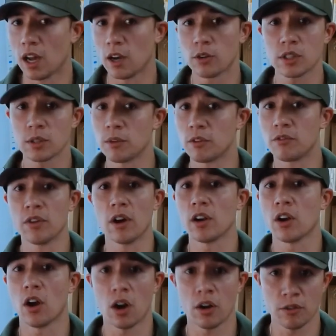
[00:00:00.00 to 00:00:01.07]
I know it's going to be
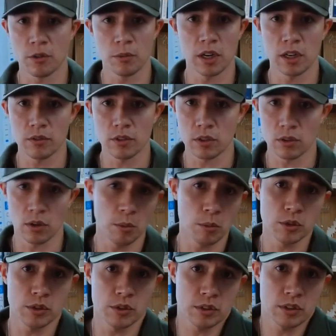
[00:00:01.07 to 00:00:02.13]
very hard for many of you.
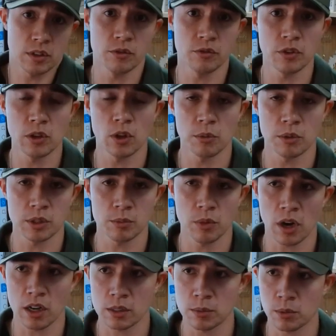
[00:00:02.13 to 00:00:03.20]
It's going to feel almost
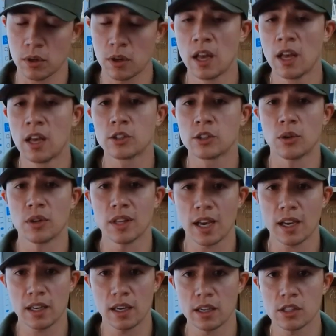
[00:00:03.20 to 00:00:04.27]
impossible. So in
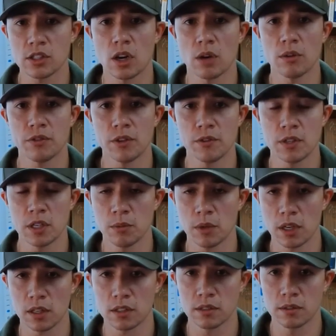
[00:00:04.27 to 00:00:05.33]
that case, start with 15
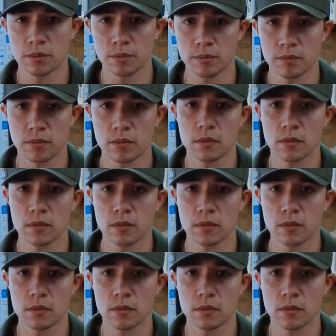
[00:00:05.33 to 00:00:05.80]
minutes.